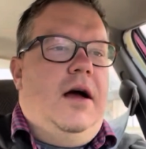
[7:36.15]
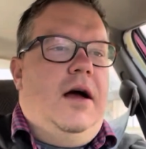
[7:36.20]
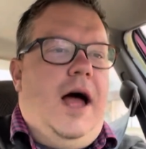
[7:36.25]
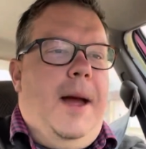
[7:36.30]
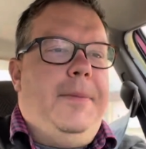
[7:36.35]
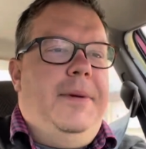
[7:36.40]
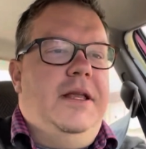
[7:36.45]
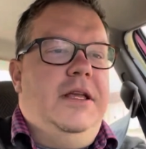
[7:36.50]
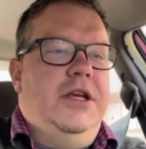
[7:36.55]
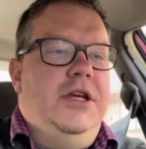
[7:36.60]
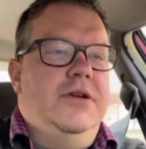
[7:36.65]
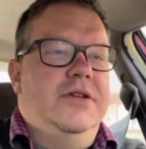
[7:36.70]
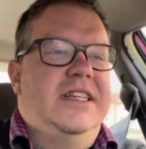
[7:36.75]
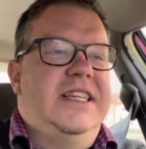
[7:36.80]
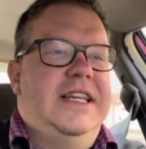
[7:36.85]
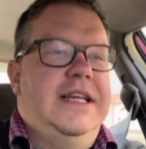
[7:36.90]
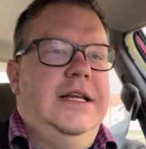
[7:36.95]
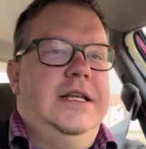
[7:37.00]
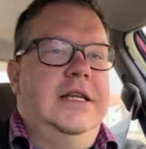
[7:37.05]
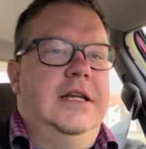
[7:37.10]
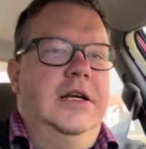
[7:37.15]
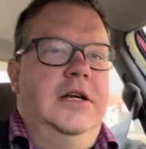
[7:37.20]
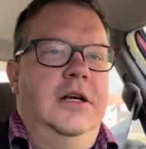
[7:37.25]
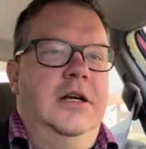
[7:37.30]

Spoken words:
I've been using